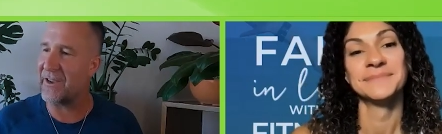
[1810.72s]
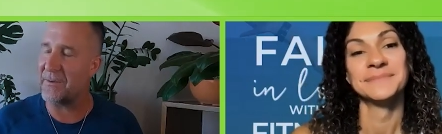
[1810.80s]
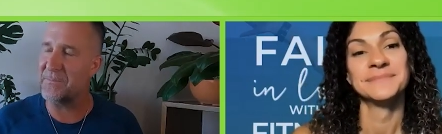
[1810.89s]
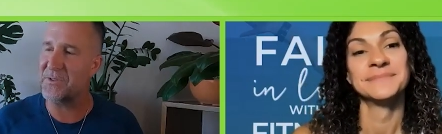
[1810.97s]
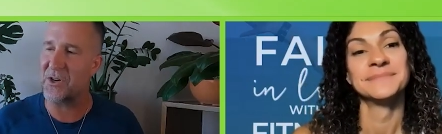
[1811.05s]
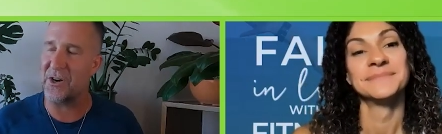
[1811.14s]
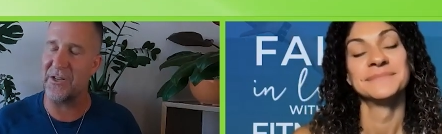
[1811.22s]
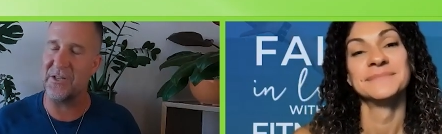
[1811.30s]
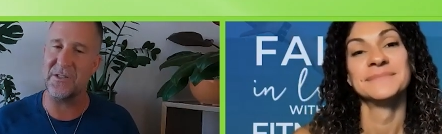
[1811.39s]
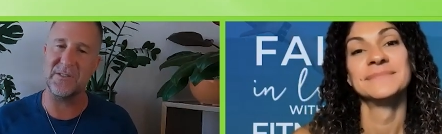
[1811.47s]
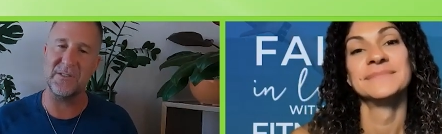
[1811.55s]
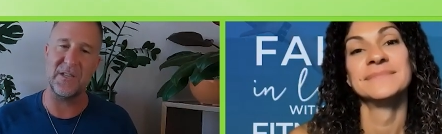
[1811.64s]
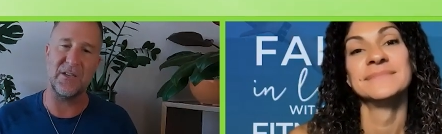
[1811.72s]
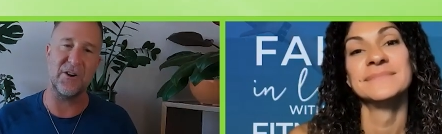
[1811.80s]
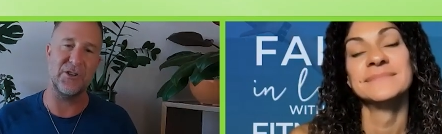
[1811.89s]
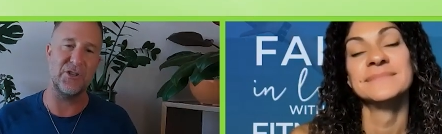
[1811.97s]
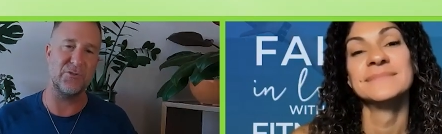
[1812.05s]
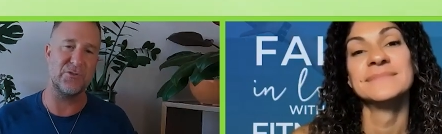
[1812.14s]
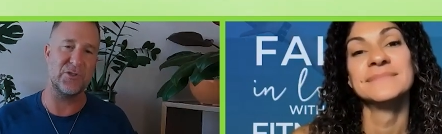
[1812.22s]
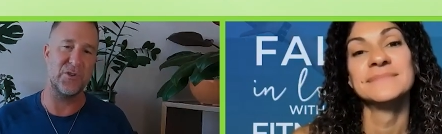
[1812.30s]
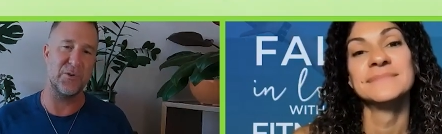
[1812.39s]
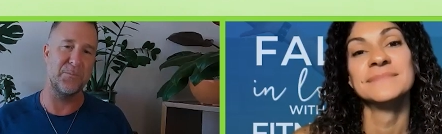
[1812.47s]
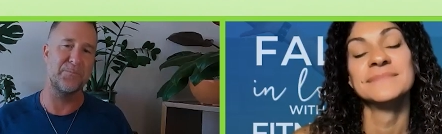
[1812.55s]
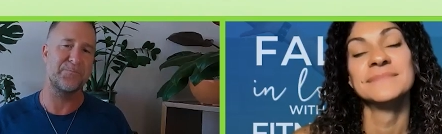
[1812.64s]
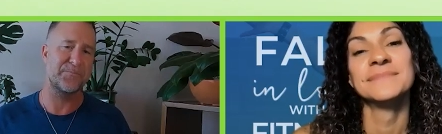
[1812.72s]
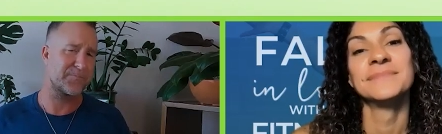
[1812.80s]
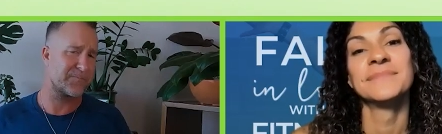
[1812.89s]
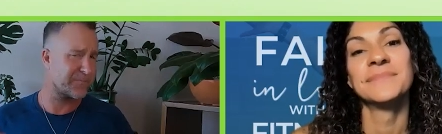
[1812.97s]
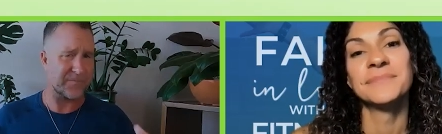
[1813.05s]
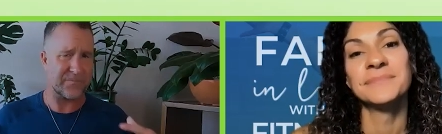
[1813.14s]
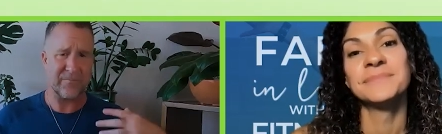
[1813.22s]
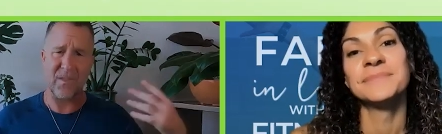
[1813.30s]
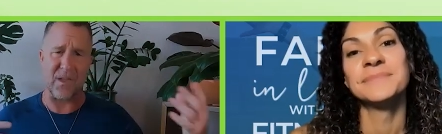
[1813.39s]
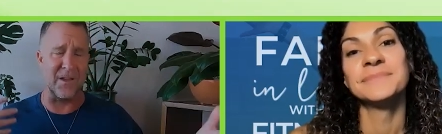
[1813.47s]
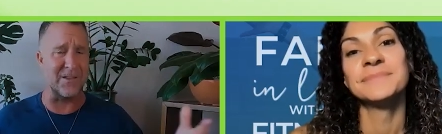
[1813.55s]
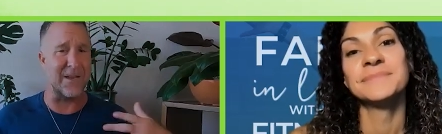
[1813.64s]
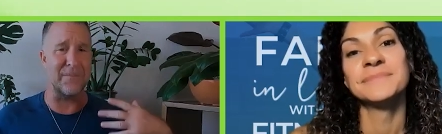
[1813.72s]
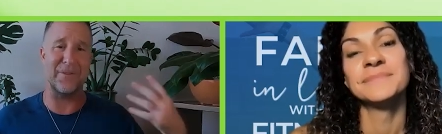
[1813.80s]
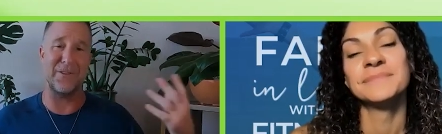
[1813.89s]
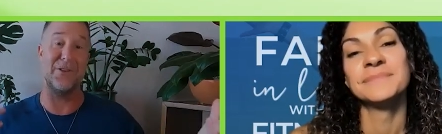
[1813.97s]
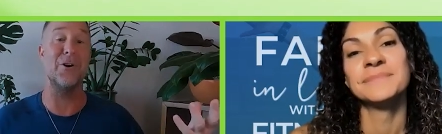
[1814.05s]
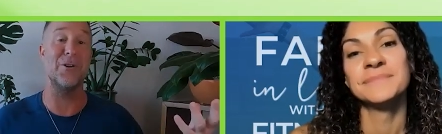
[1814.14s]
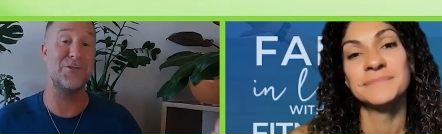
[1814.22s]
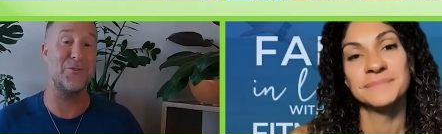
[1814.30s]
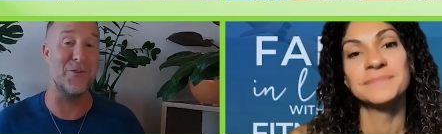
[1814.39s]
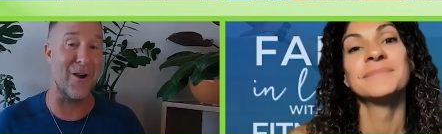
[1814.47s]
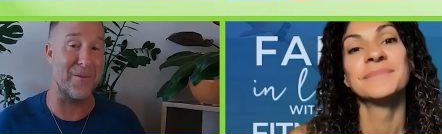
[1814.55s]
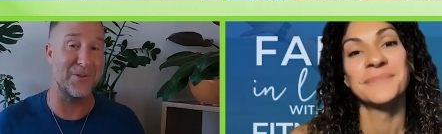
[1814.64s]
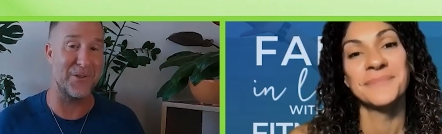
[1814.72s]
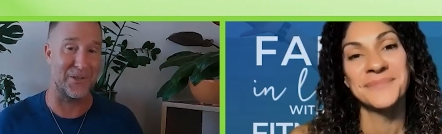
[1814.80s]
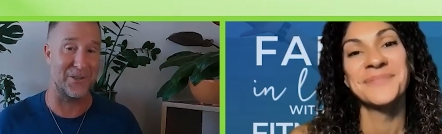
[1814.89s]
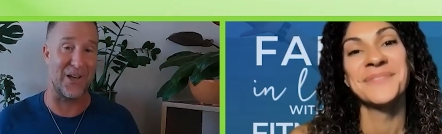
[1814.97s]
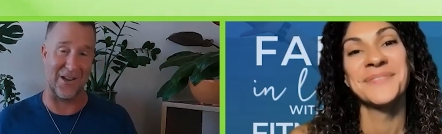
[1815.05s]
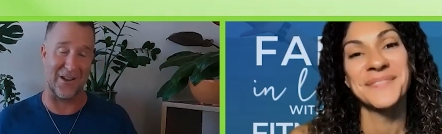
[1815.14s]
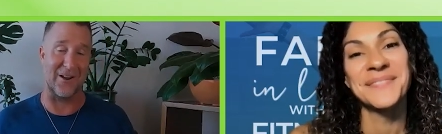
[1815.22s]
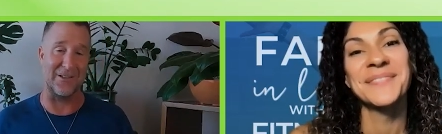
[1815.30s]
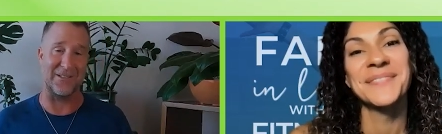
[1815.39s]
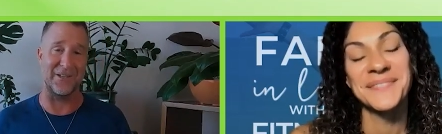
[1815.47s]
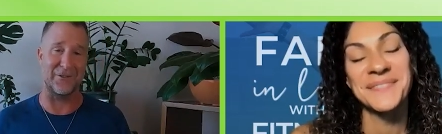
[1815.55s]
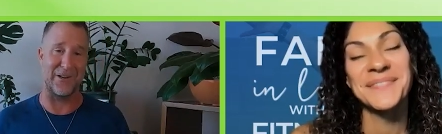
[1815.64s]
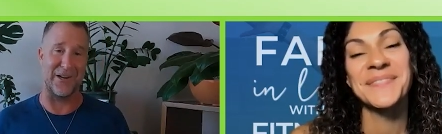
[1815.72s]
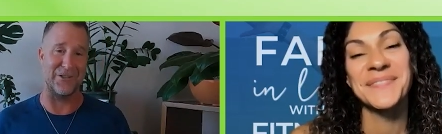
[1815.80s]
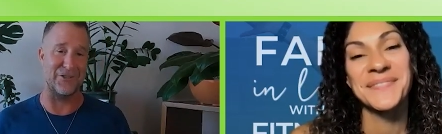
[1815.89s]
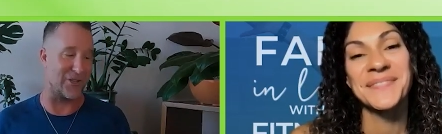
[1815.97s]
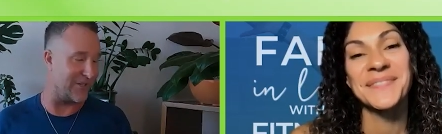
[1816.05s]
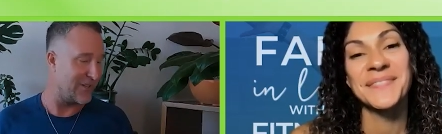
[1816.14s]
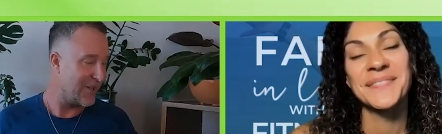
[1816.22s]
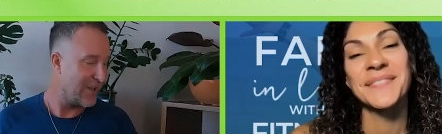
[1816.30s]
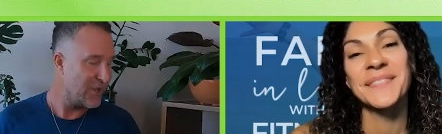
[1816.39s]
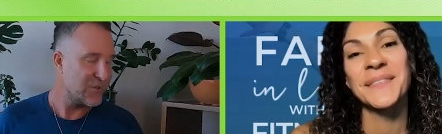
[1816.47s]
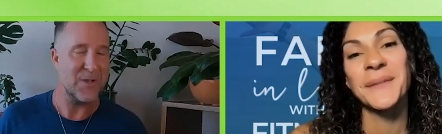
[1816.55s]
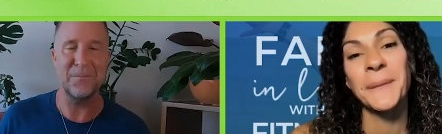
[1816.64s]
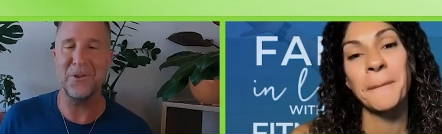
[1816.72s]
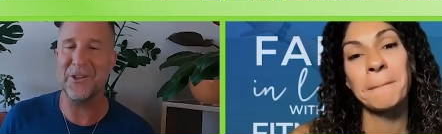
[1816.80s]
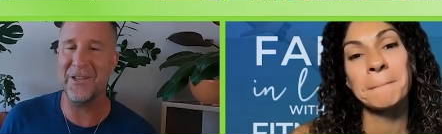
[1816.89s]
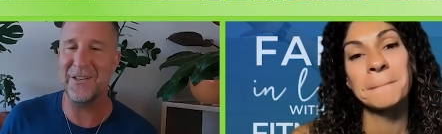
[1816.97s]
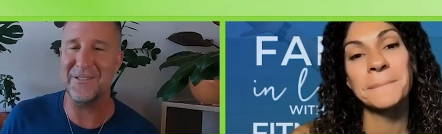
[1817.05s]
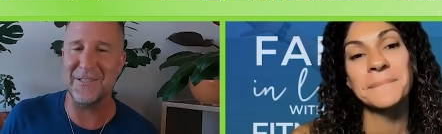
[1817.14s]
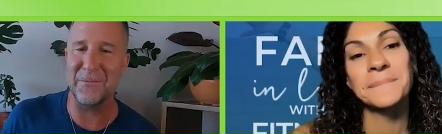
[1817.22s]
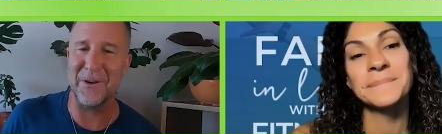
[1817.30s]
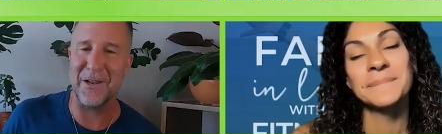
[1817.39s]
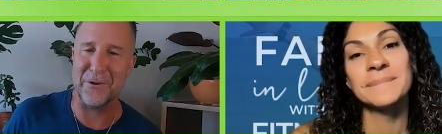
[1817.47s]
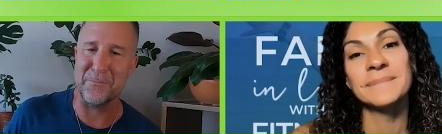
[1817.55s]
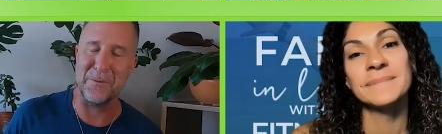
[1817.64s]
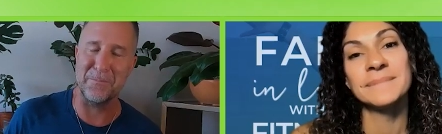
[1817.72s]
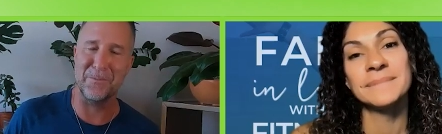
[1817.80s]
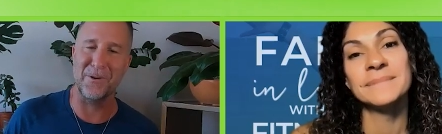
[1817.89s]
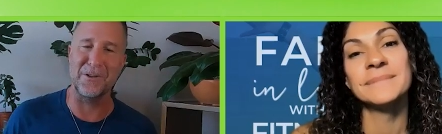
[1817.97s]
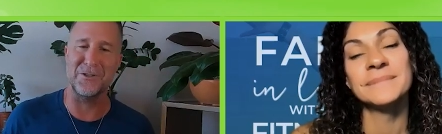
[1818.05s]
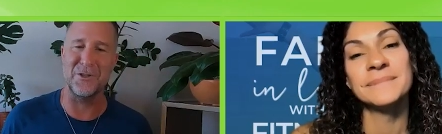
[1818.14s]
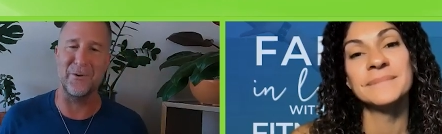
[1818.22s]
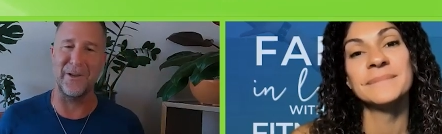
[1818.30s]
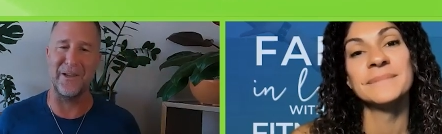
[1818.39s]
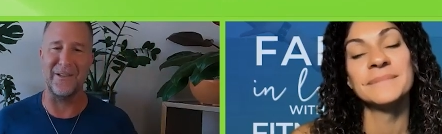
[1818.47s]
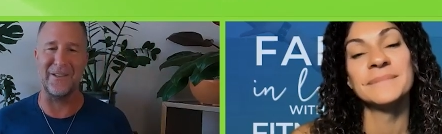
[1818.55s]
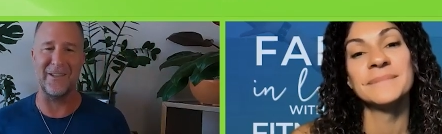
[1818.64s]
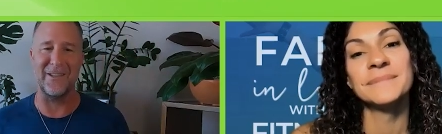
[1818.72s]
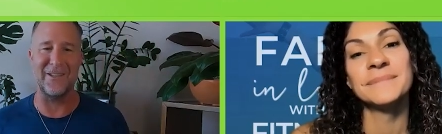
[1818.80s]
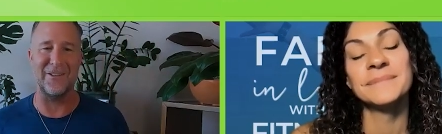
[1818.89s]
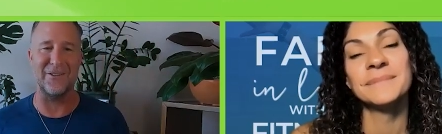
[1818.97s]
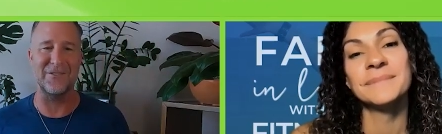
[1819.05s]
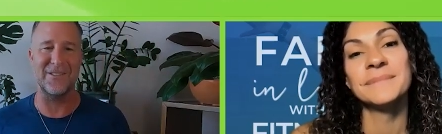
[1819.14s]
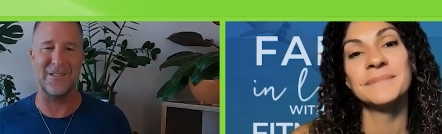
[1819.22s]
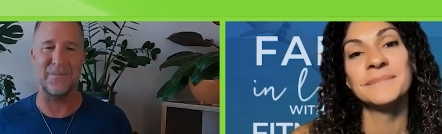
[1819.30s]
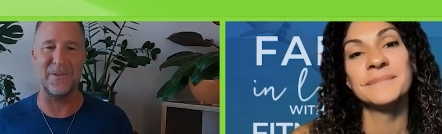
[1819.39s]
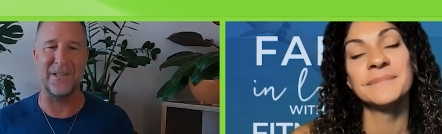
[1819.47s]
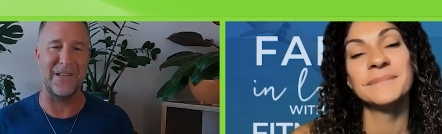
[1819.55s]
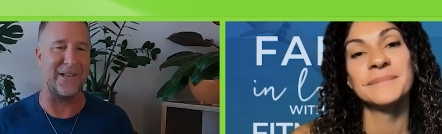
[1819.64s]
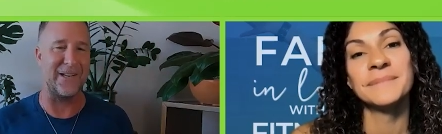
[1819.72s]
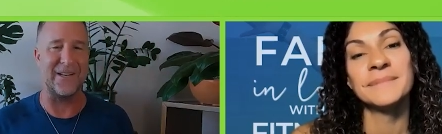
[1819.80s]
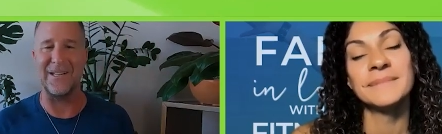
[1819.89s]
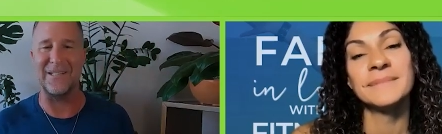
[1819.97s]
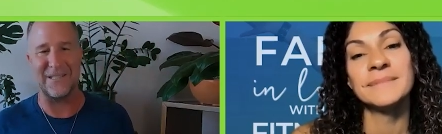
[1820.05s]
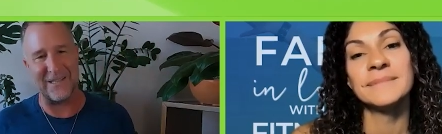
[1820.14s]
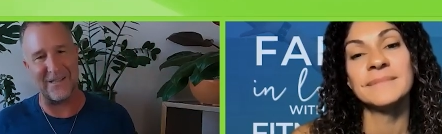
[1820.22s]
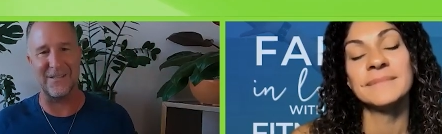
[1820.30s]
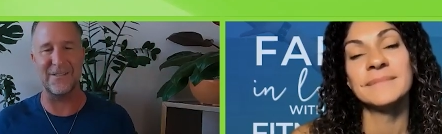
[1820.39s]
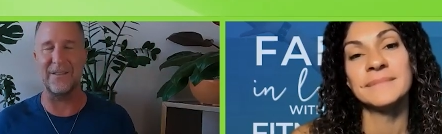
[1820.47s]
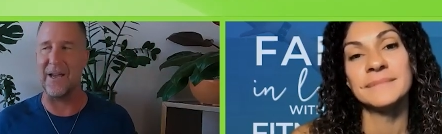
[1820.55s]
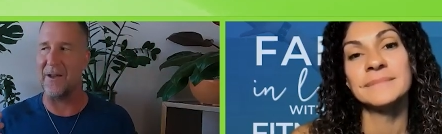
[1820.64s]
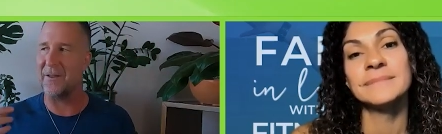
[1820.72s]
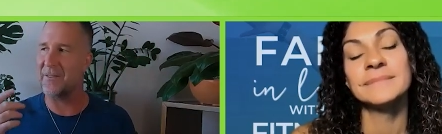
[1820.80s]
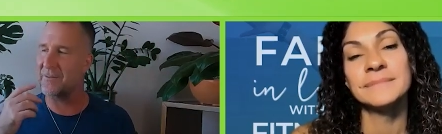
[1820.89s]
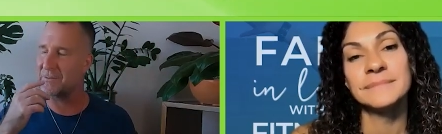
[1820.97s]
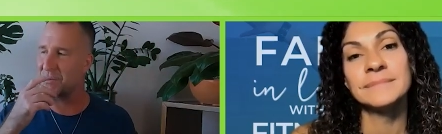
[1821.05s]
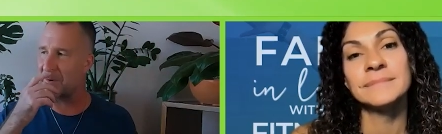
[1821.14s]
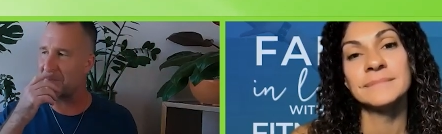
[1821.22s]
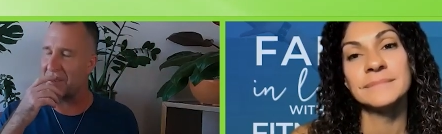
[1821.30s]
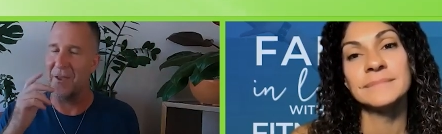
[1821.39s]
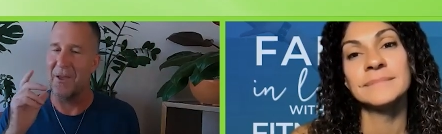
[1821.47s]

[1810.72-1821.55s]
Speaker 1: i'm starting to see on youtube as i'm you know as you know i'm doing a lot of content creation so i'm looking to see what other people are doing and you know stimulating ideas and that sort of thing